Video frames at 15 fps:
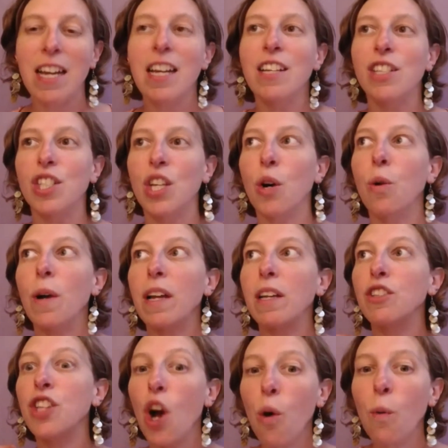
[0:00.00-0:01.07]
So
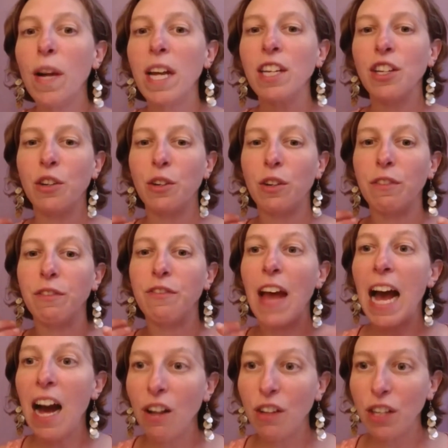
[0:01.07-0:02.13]
knowing your
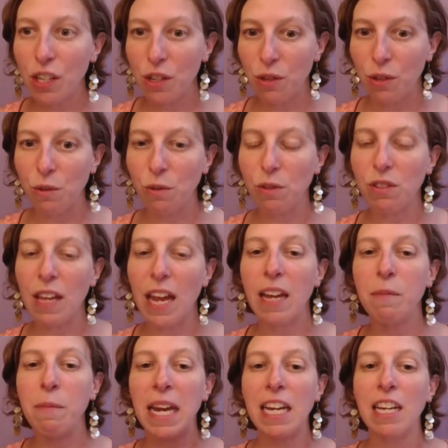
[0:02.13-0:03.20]
values
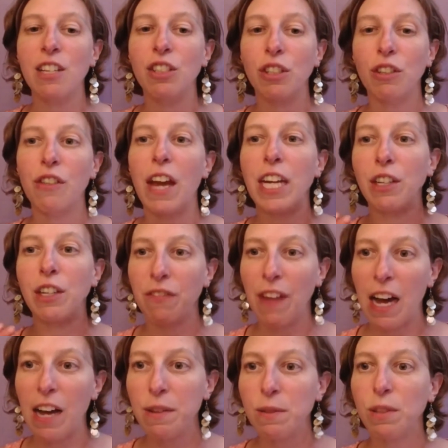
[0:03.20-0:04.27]
and making sure that your
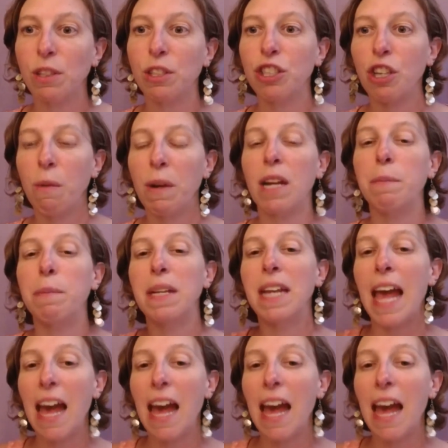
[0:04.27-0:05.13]
values are showing up in